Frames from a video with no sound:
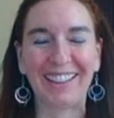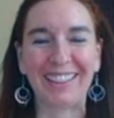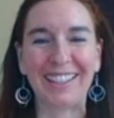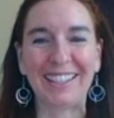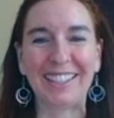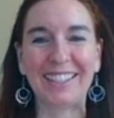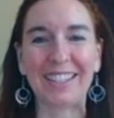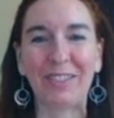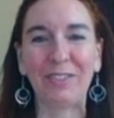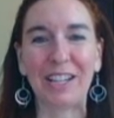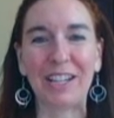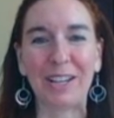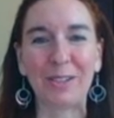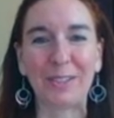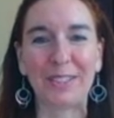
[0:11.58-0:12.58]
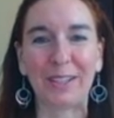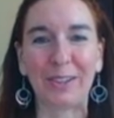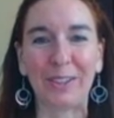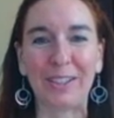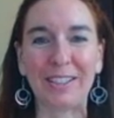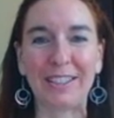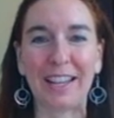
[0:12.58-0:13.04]
This is a video
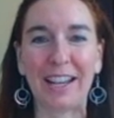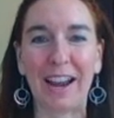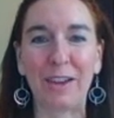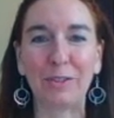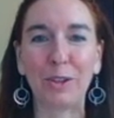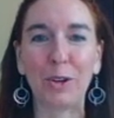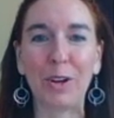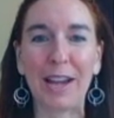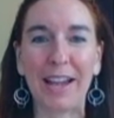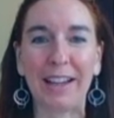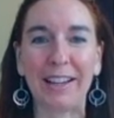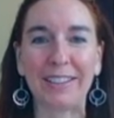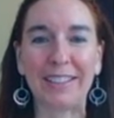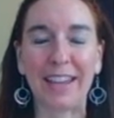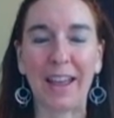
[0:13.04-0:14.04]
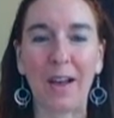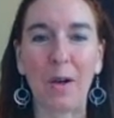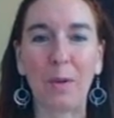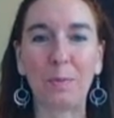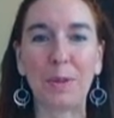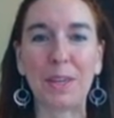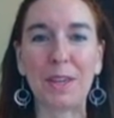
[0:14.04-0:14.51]
series that I've created to
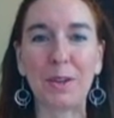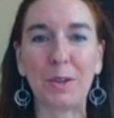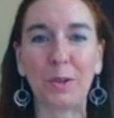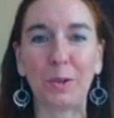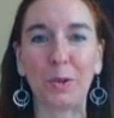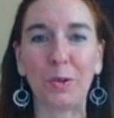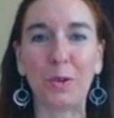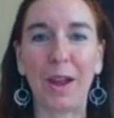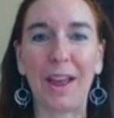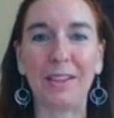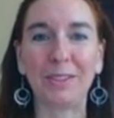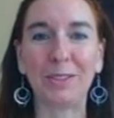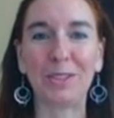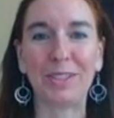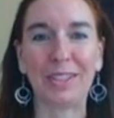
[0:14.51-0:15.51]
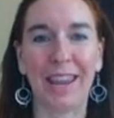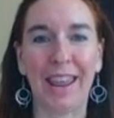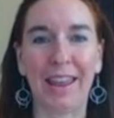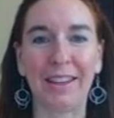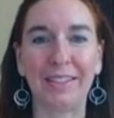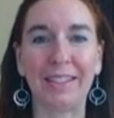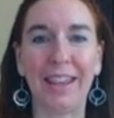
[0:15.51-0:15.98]
help you
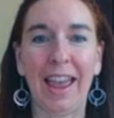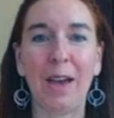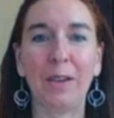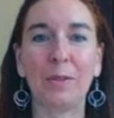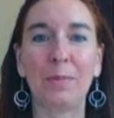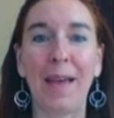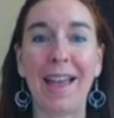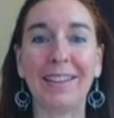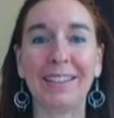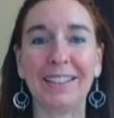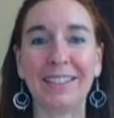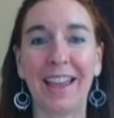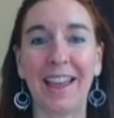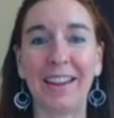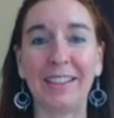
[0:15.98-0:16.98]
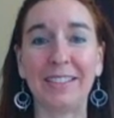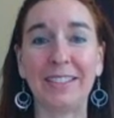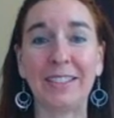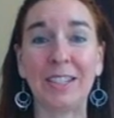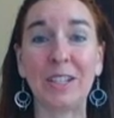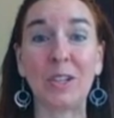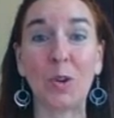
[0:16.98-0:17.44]
understand how to magnetize
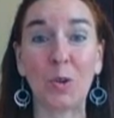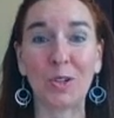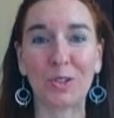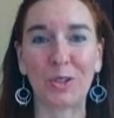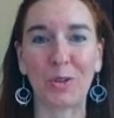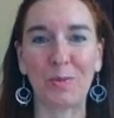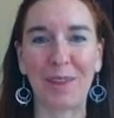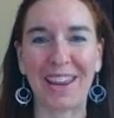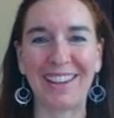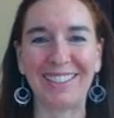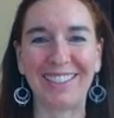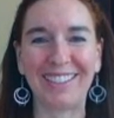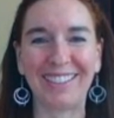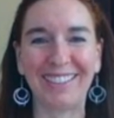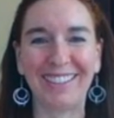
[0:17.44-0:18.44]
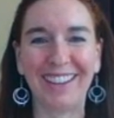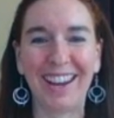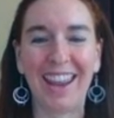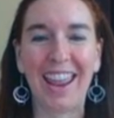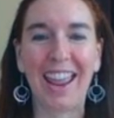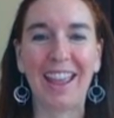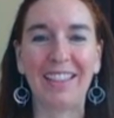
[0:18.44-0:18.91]
to your soulmate.
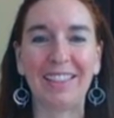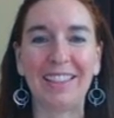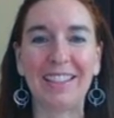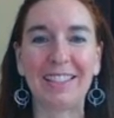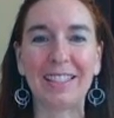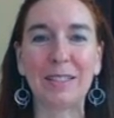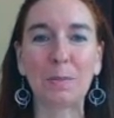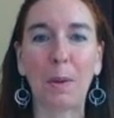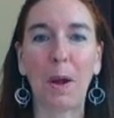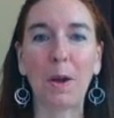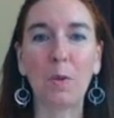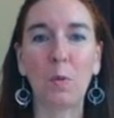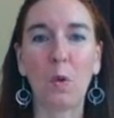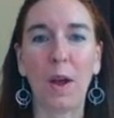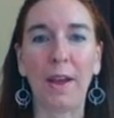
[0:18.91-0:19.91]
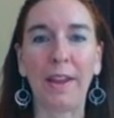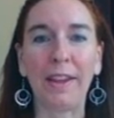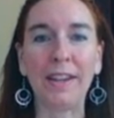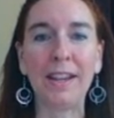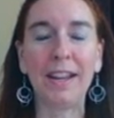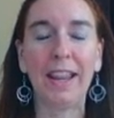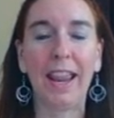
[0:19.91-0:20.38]
This is part
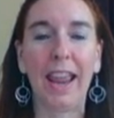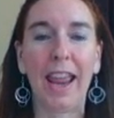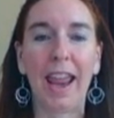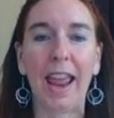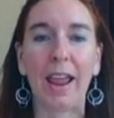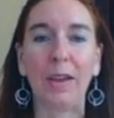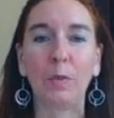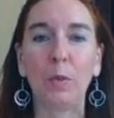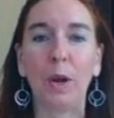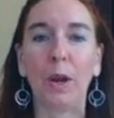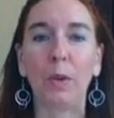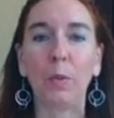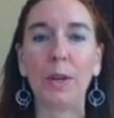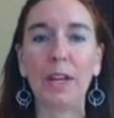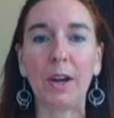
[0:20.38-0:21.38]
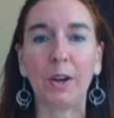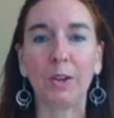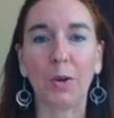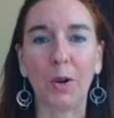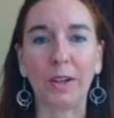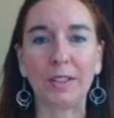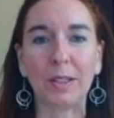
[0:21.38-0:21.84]
one, where we are
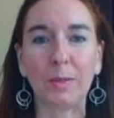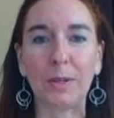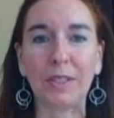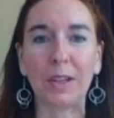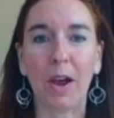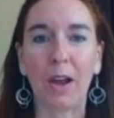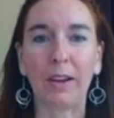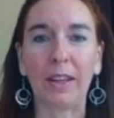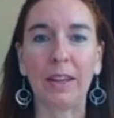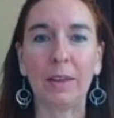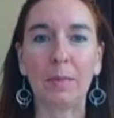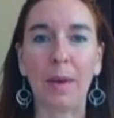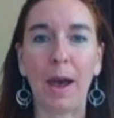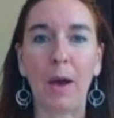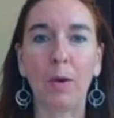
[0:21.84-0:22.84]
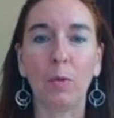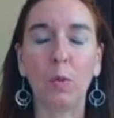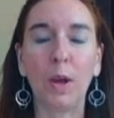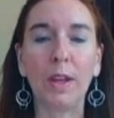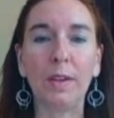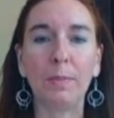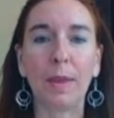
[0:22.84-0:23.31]
going to be talking about
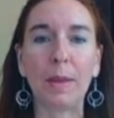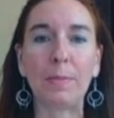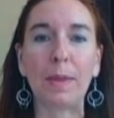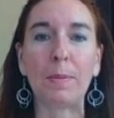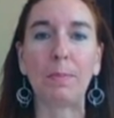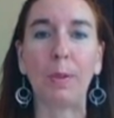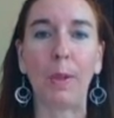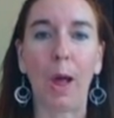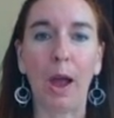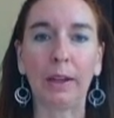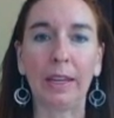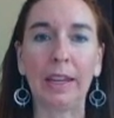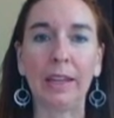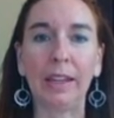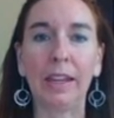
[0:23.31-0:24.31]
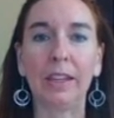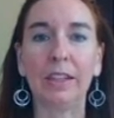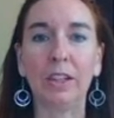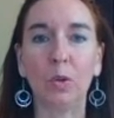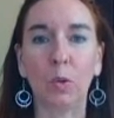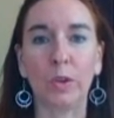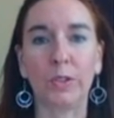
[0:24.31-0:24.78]
what may be blocking
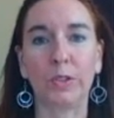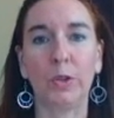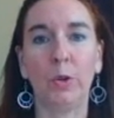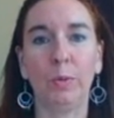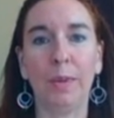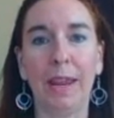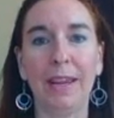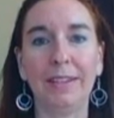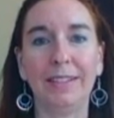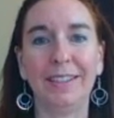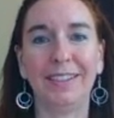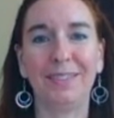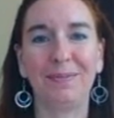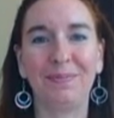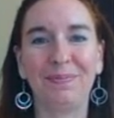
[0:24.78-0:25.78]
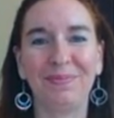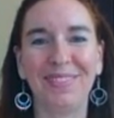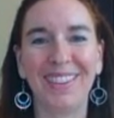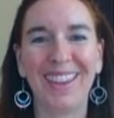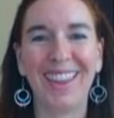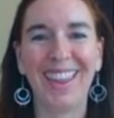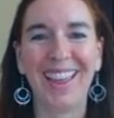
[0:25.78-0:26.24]
your soulmate.
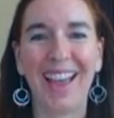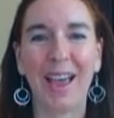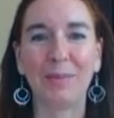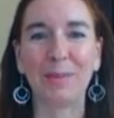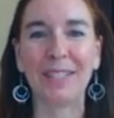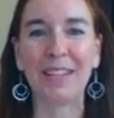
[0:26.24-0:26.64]
I'm